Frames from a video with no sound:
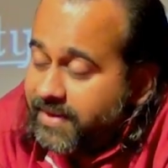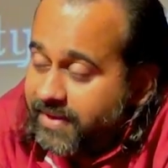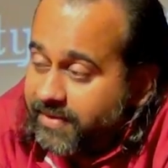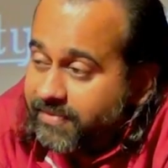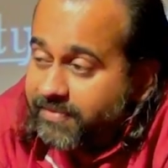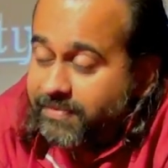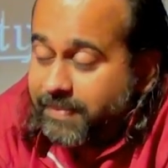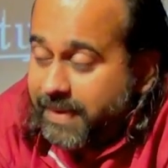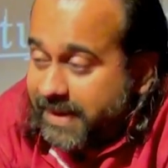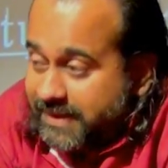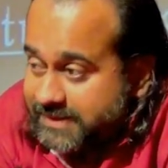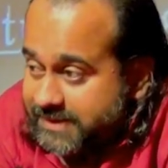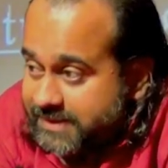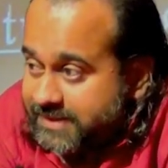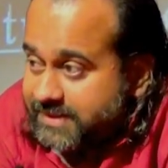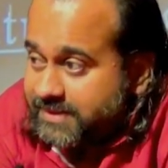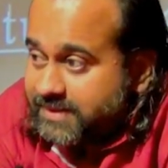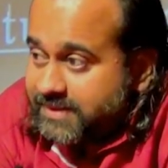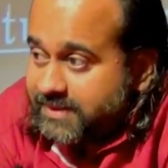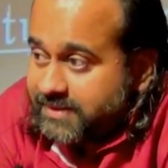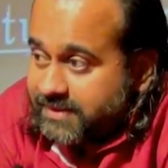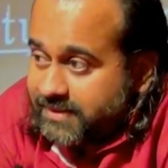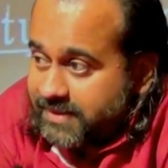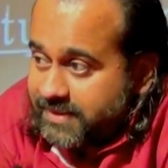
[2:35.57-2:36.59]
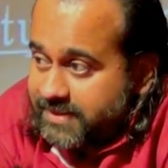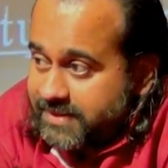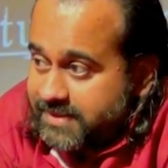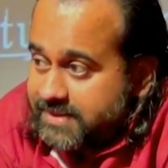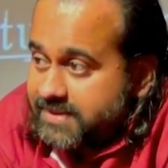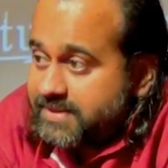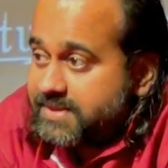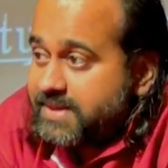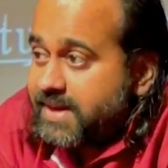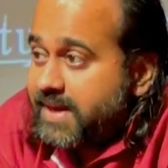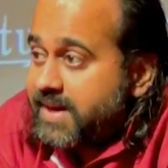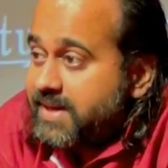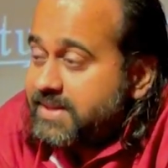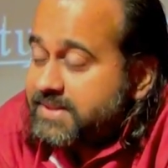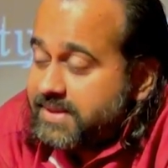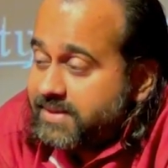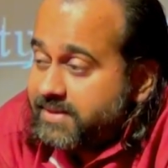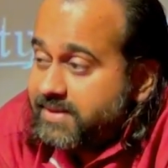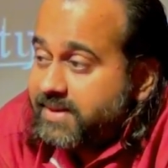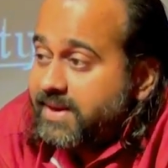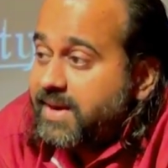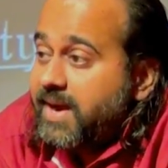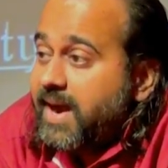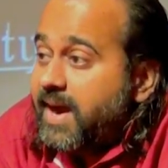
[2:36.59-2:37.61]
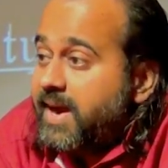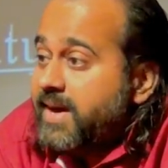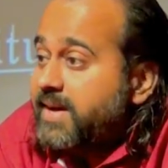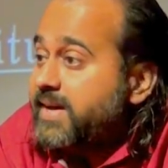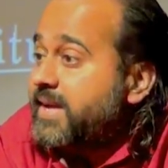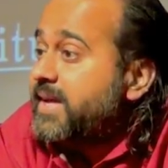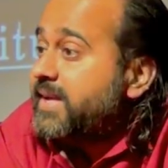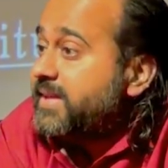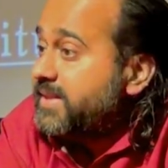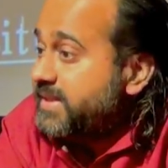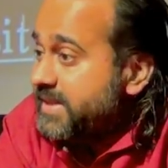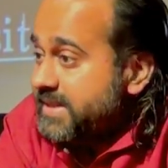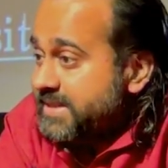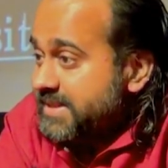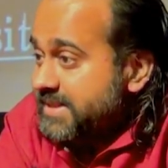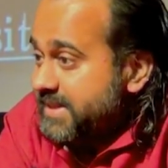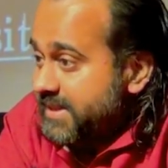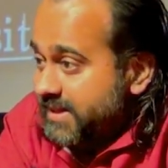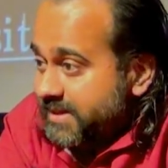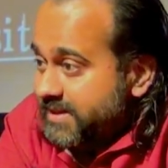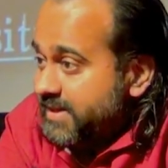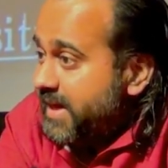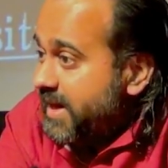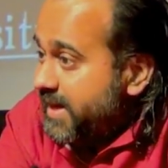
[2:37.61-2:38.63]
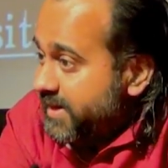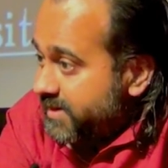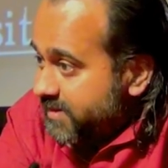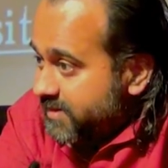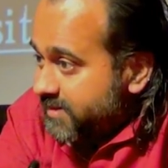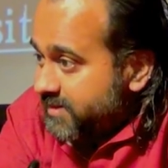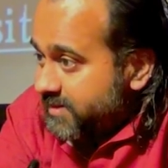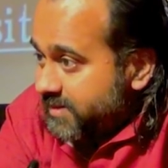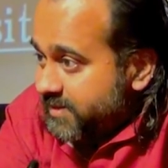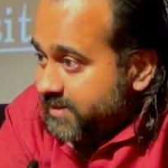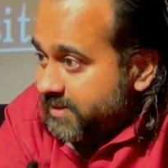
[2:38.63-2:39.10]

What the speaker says: if passion starts regarding this and that,